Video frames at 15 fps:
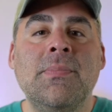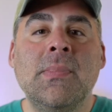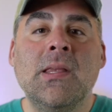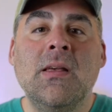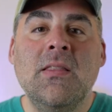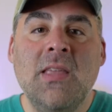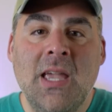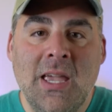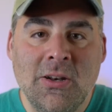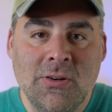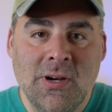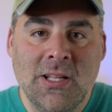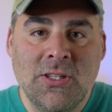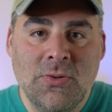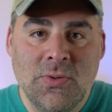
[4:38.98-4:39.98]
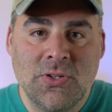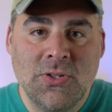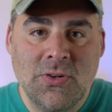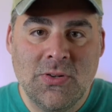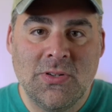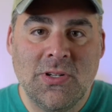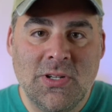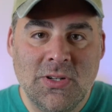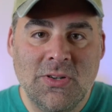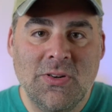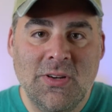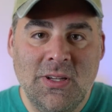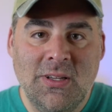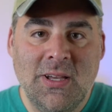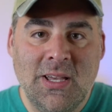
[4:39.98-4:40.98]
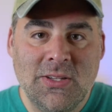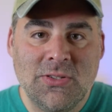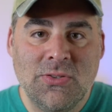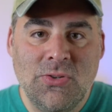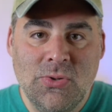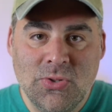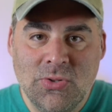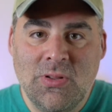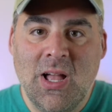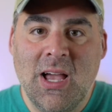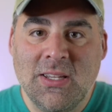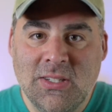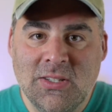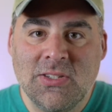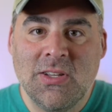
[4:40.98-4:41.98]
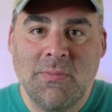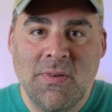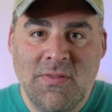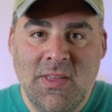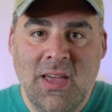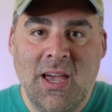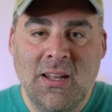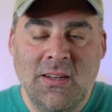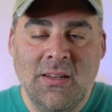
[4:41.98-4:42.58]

The internet, to a certain degree, has neutralized some of that.